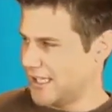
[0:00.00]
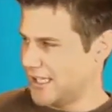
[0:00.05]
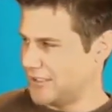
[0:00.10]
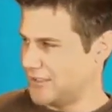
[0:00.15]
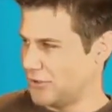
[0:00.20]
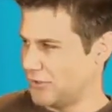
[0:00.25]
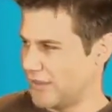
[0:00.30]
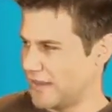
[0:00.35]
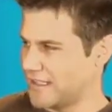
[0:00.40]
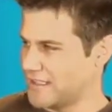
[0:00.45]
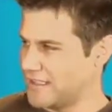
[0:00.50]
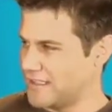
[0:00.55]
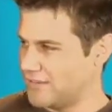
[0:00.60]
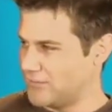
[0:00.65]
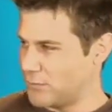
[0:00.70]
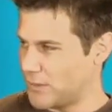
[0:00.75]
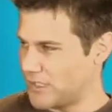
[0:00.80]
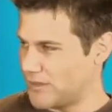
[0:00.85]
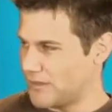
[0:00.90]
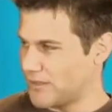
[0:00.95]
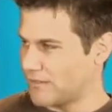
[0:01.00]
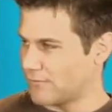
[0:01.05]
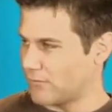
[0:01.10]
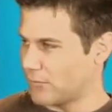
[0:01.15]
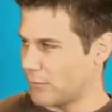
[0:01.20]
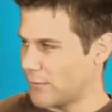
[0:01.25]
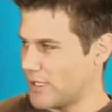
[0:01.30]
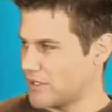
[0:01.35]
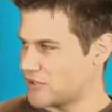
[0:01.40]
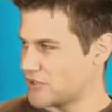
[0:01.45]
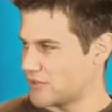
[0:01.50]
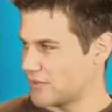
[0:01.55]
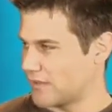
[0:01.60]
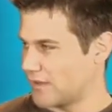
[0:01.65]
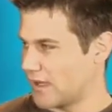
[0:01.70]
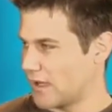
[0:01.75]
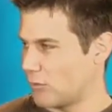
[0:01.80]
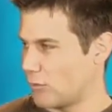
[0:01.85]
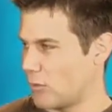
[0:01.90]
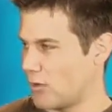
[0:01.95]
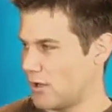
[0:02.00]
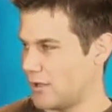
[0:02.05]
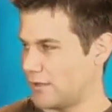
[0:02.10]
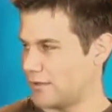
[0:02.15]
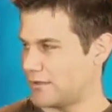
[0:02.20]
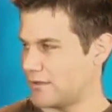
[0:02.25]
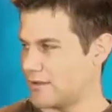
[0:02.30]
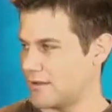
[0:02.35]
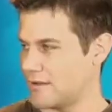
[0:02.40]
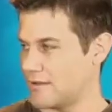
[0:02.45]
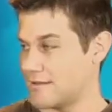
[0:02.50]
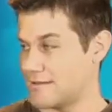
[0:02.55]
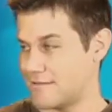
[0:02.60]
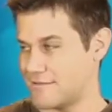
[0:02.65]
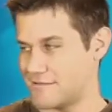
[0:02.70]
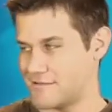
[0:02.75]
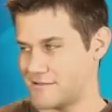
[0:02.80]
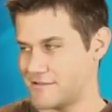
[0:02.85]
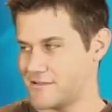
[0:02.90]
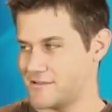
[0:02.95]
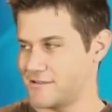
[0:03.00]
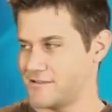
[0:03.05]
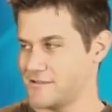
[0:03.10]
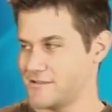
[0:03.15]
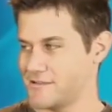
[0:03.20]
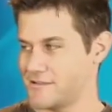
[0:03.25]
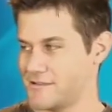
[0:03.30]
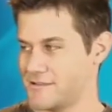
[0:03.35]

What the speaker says: until they give me the information that I want. Huh?